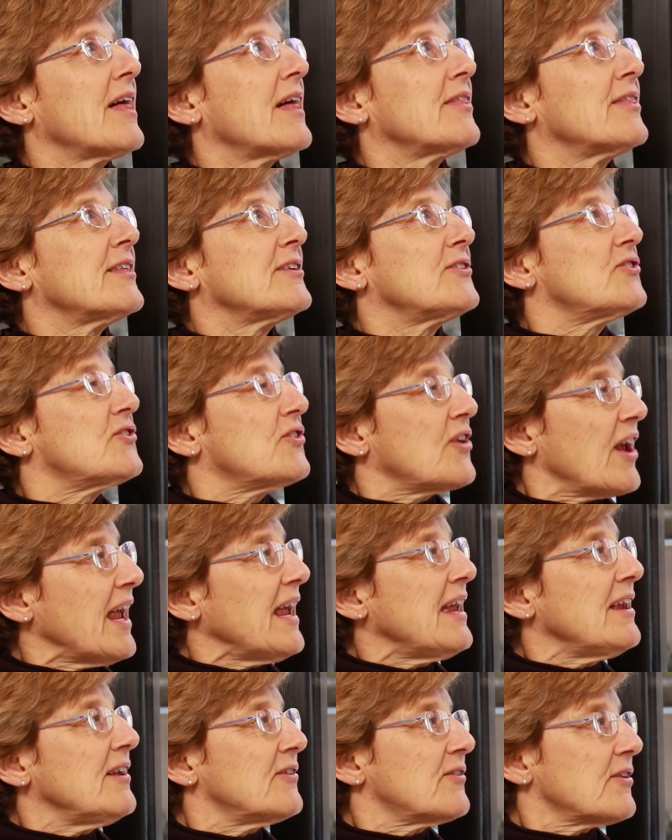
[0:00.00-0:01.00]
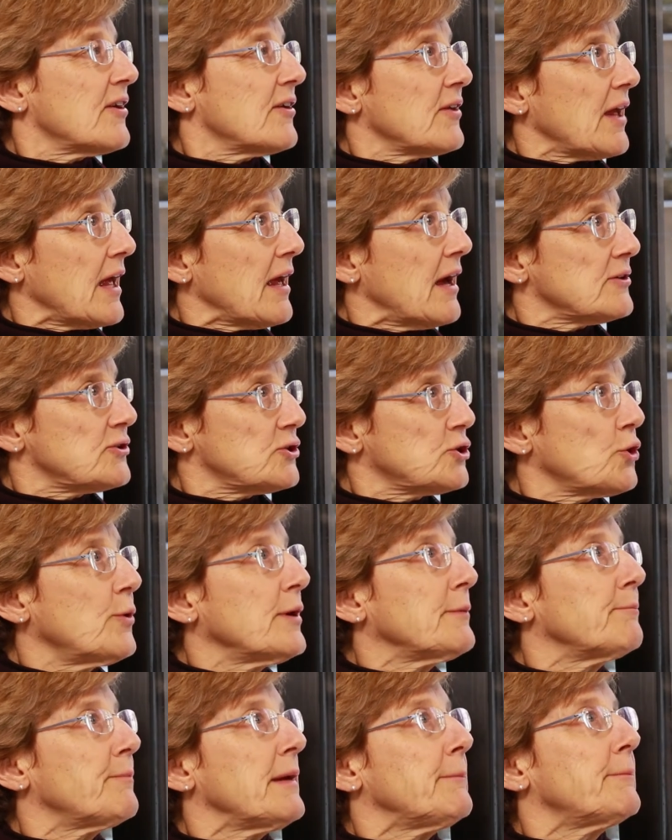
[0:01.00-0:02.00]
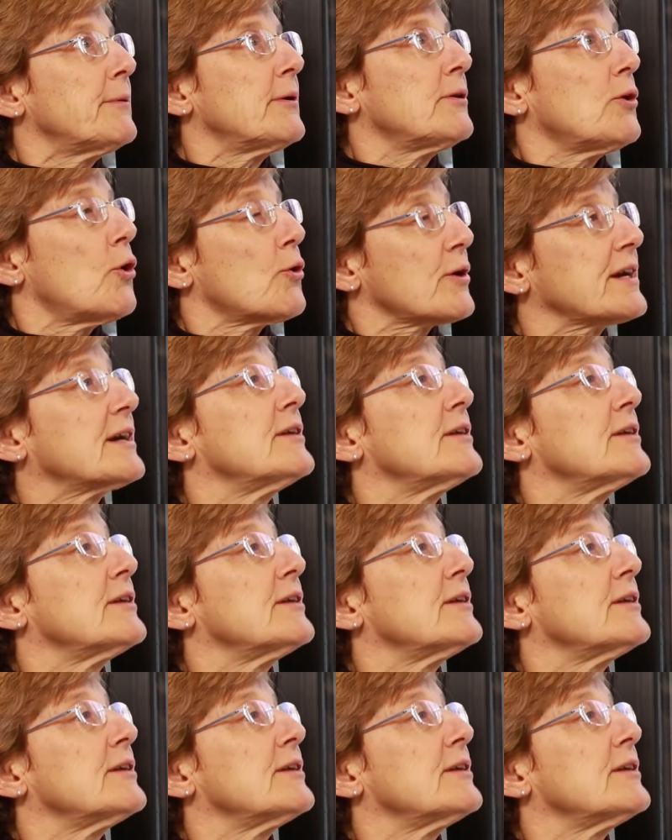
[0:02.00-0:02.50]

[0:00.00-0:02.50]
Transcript: the change, uh, showing people or